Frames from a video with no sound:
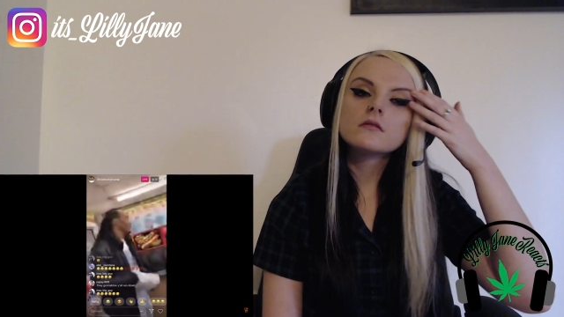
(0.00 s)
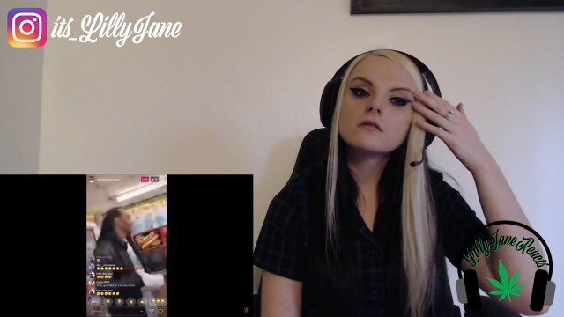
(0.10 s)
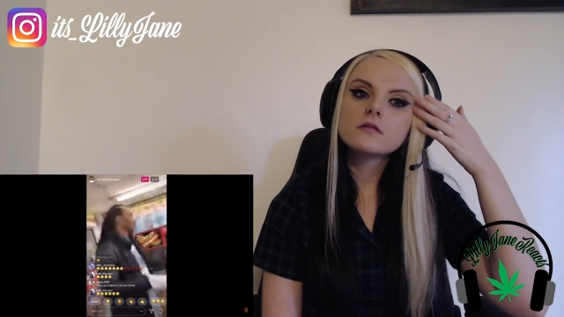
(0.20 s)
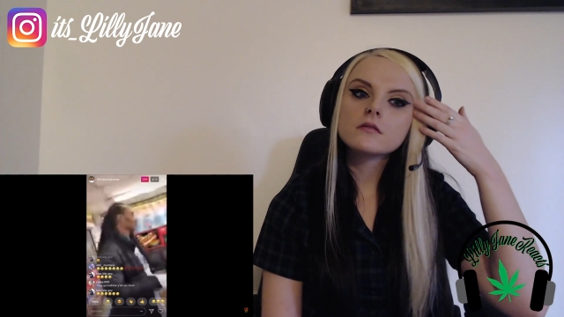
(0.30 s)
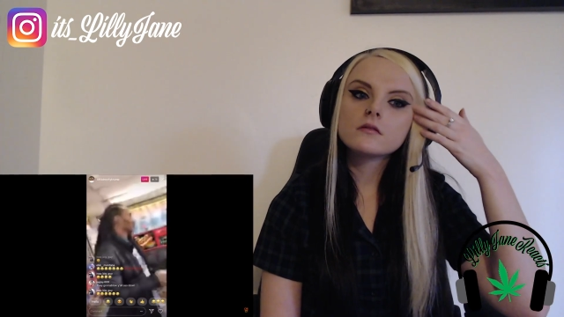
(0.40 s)

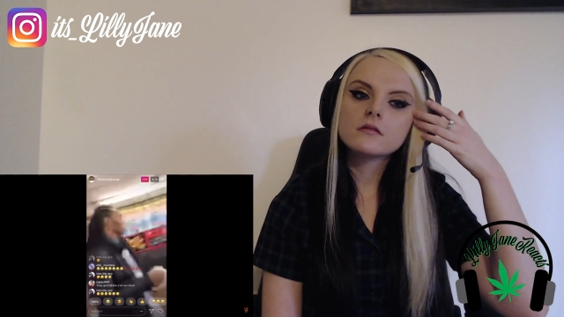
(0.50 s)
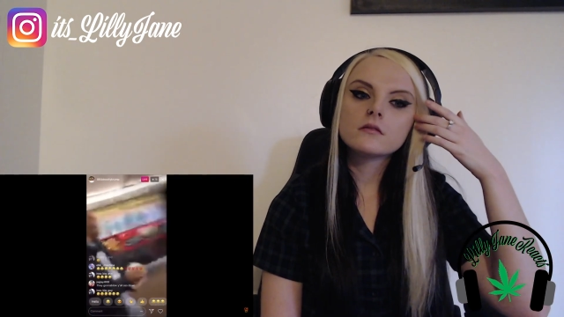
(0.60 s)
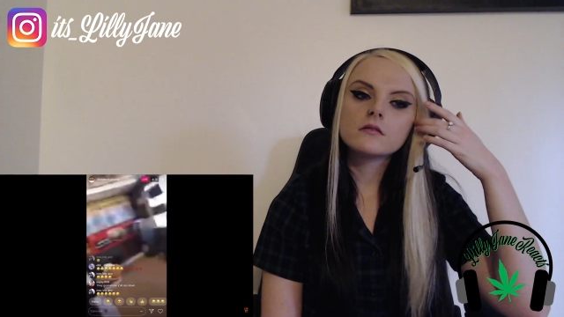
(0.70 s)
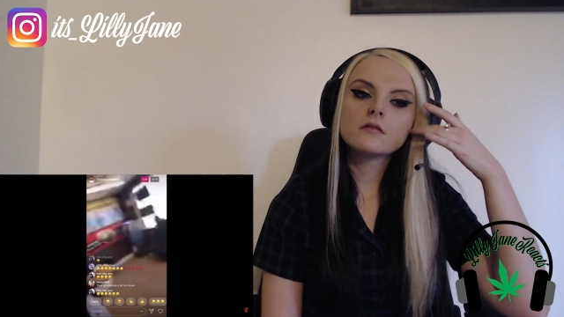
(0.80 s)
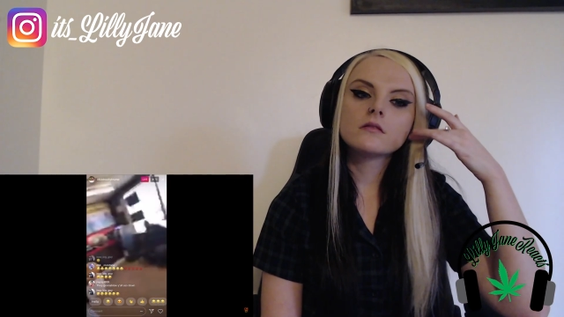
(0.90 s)

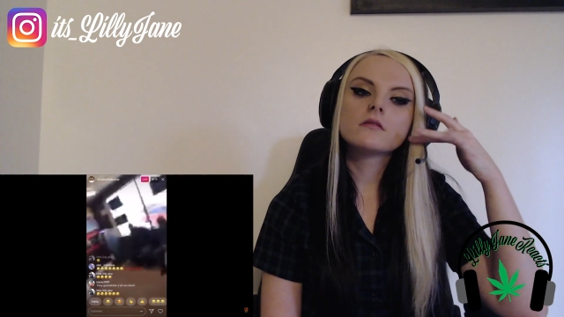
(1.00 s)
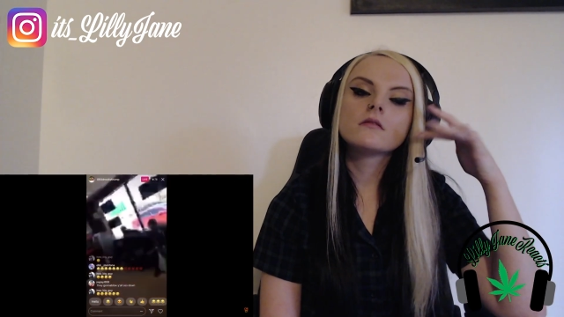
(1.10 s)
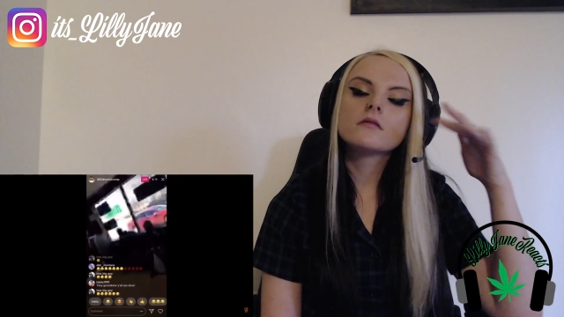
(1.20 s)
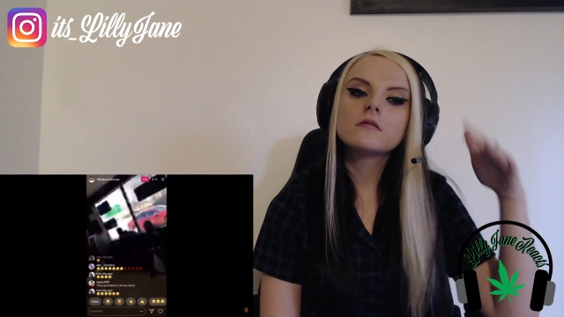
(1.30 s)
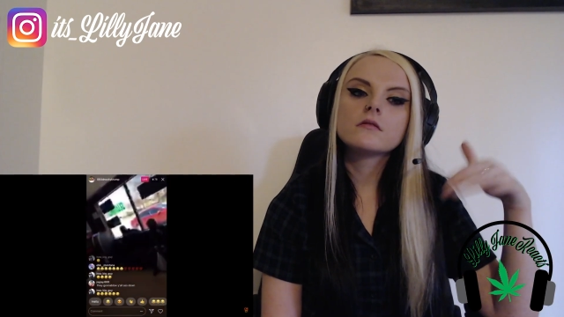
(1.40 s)

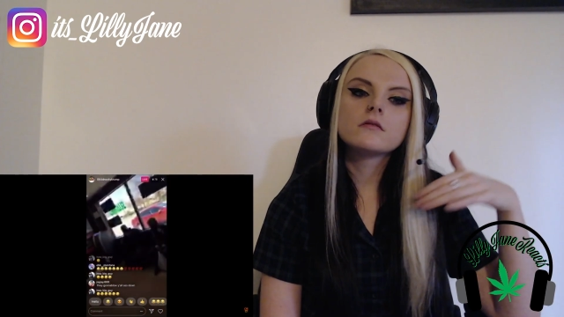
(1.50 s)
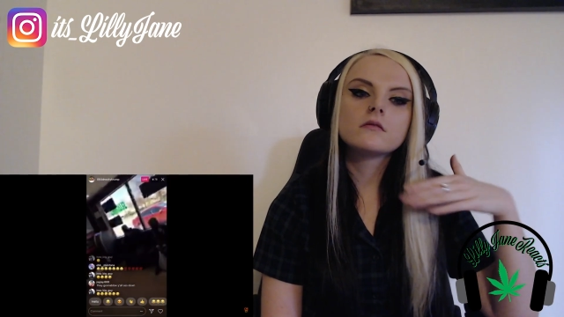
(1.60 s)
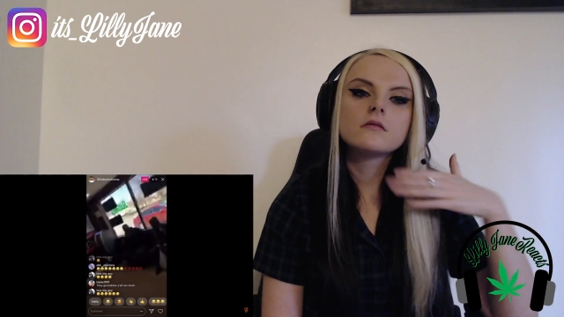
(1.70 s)
Nothing is said.